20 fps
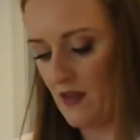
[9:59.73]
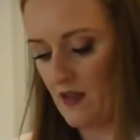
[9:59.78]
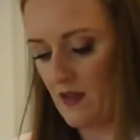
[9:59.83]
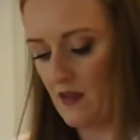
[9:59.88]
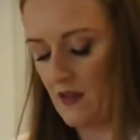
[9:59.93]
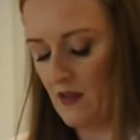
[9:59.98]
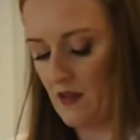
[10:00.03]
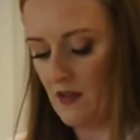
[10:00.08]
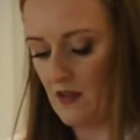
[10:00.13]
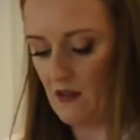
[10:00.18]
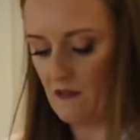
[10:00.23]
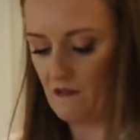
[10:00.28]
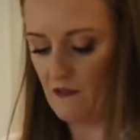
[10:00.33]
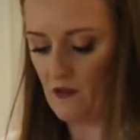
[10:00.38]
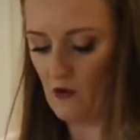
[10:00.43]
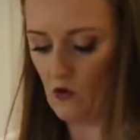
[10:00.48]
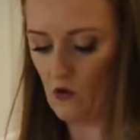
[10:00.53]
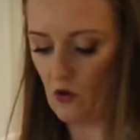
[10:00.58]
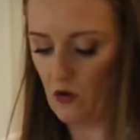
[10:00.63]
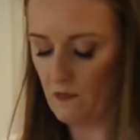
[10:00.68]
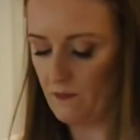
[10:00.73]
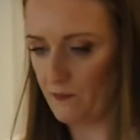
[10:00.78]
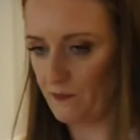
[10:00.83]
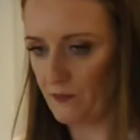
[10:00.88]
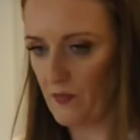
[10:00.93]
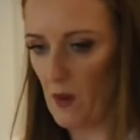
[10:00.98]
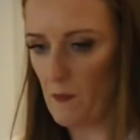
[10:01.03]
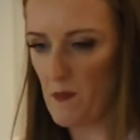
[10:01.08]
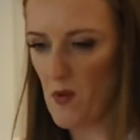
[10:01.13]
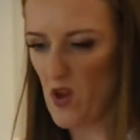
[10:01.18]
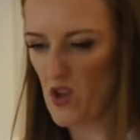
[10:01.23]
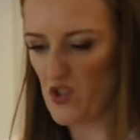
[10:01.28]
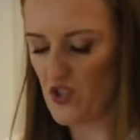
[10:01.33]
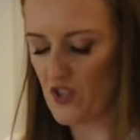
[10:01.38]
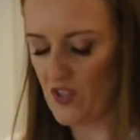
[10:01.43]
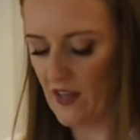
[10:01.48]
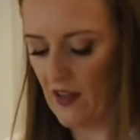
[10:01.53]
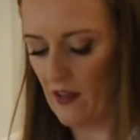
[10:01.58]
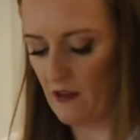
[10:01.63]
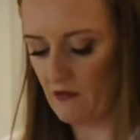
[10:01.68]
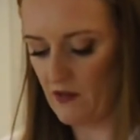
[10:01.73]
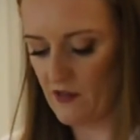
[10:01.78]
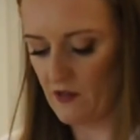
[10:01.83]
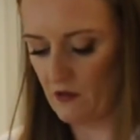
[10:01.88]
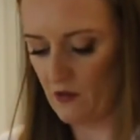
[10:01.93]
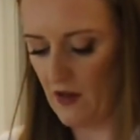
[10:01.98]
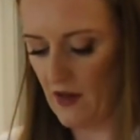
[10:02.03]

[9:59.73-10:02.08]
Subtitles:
If they all merge together, it's okay.